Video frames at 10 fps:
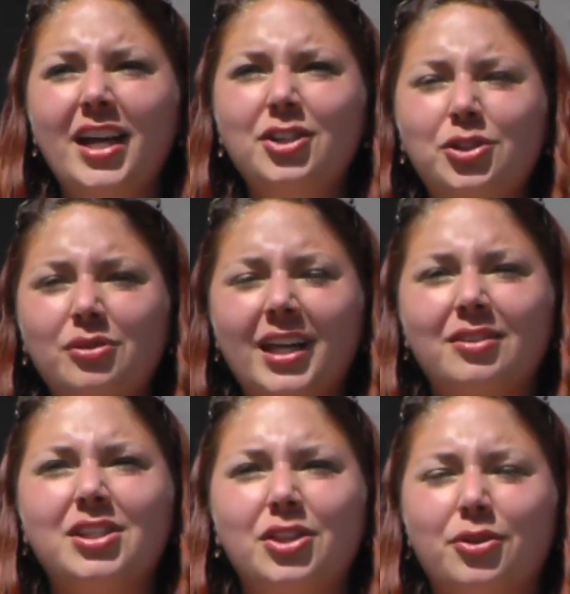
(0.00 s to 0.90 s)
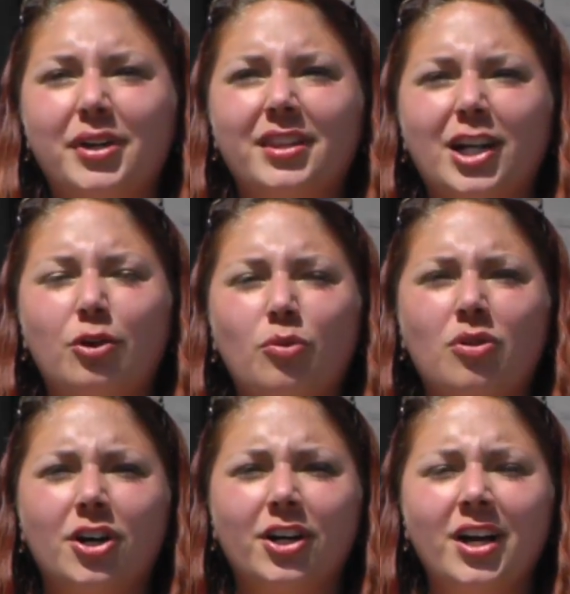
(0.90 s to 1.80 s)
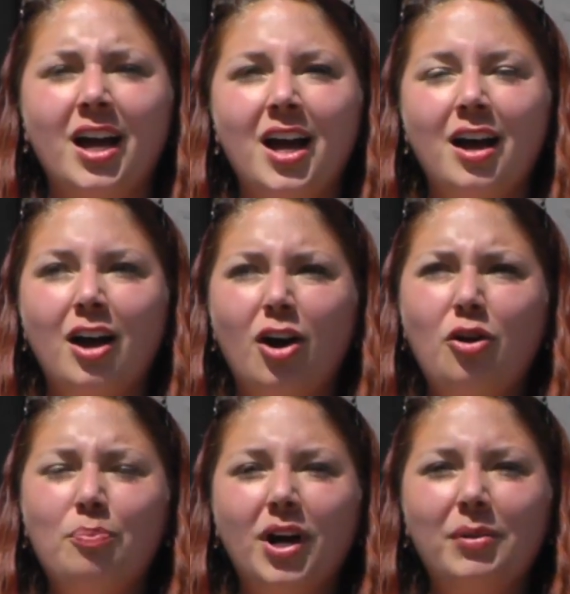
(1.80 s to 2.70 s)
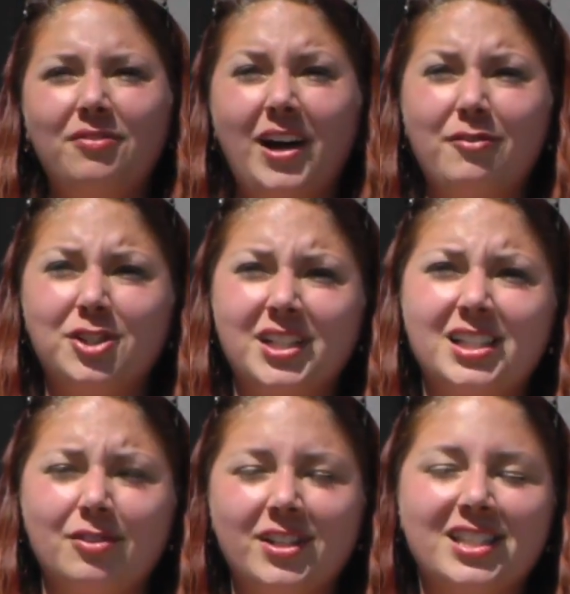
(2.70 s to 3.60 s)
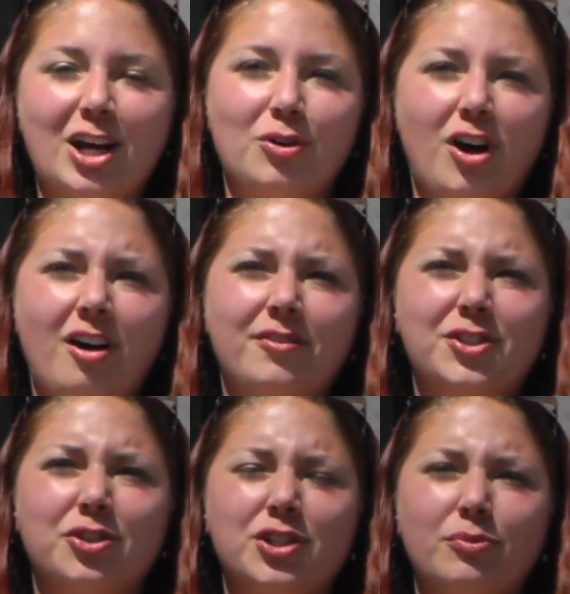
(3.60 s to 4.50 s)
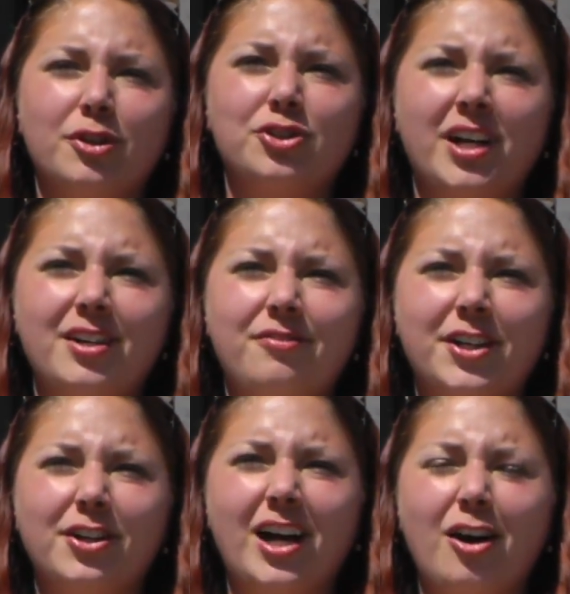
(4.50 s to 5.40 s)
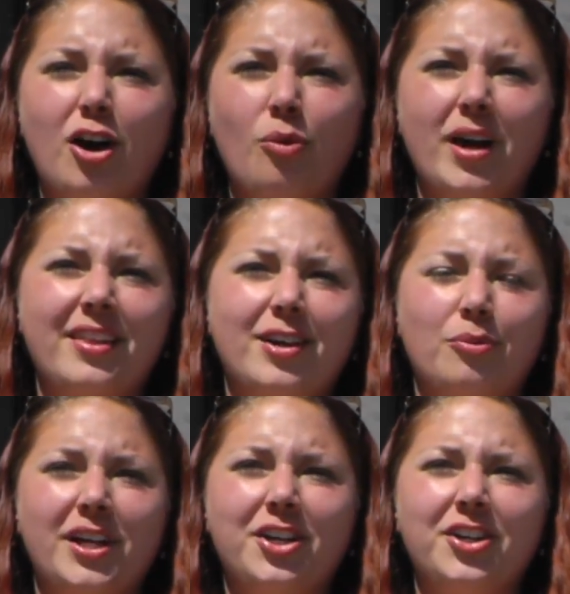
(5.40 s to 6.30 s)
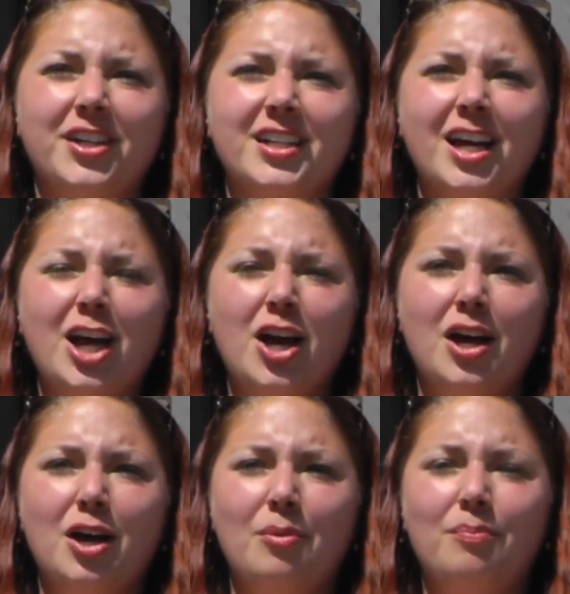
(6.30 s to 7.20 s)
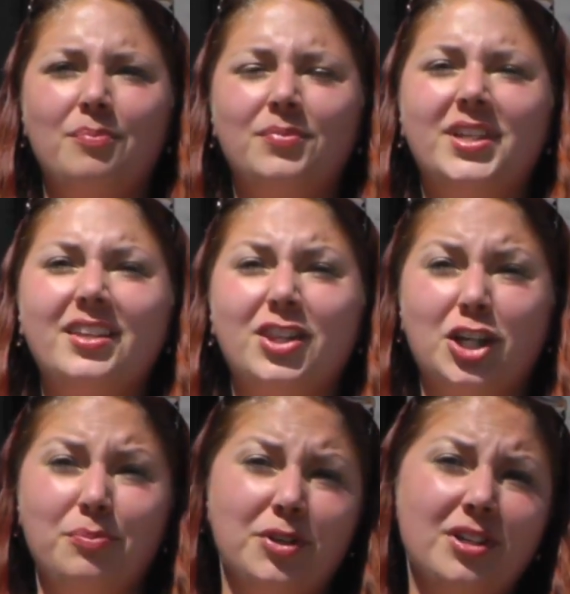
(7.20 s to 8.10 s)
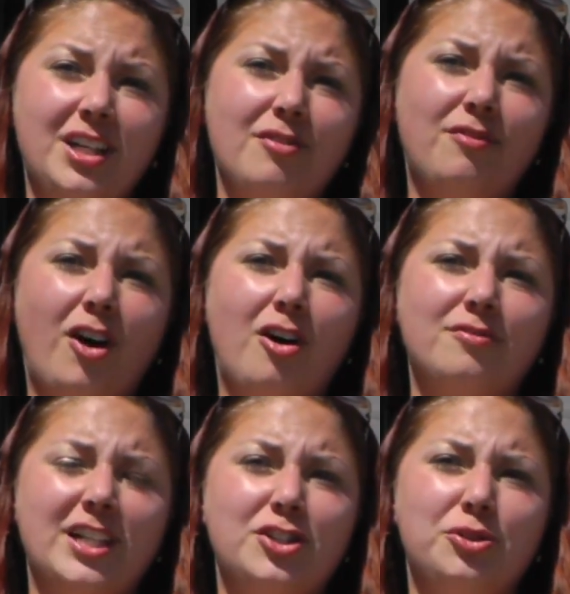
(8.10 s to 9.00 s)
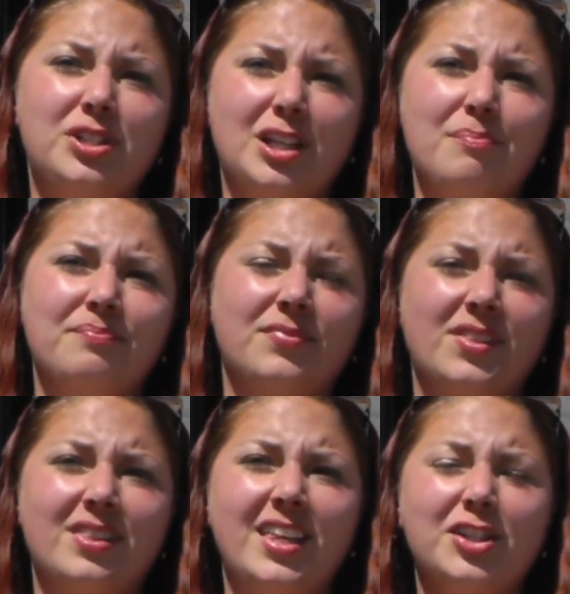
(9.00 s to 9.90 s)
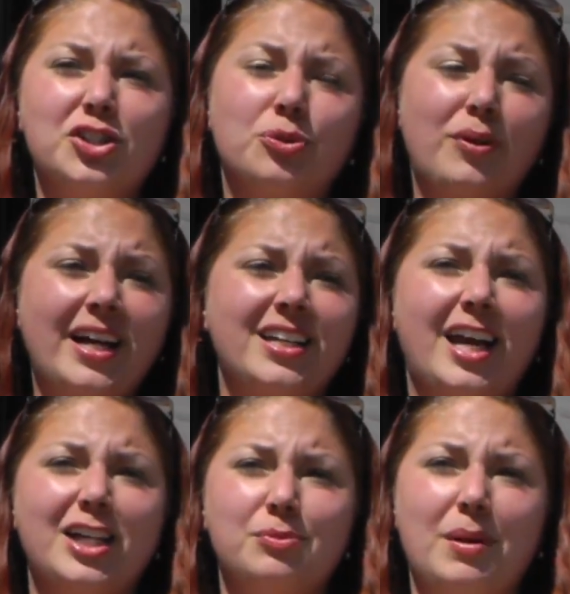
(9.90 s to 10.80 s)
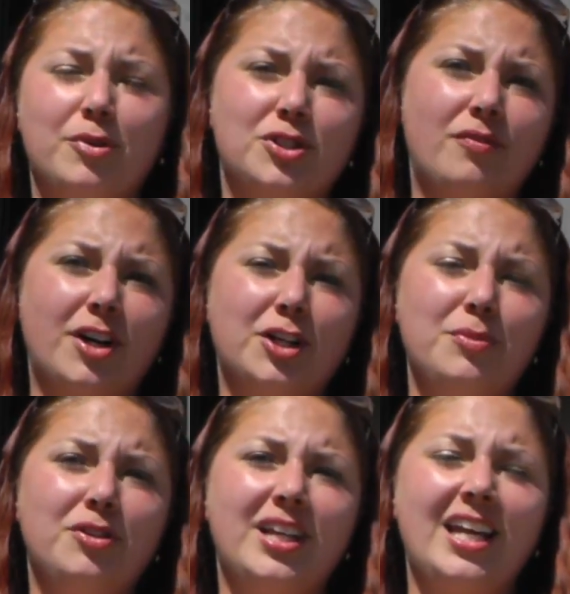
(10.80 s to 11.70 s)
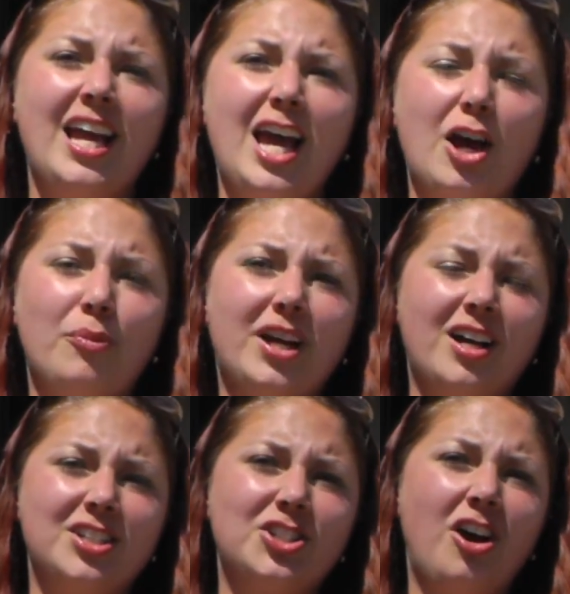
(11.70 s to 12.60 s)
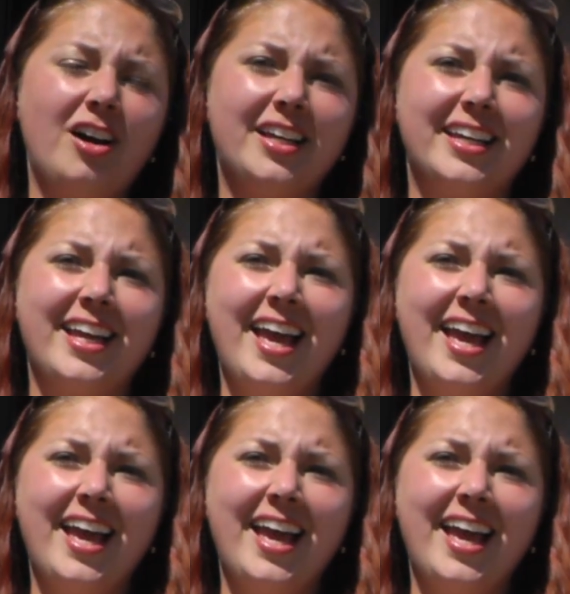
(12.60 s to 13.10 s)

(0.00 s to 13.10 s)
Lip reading: In 2003, there were probably five or six of us that were officers, and we were trying to figure out a way that we could get the community involved and do some things to recognize members of our community. And we got to talking,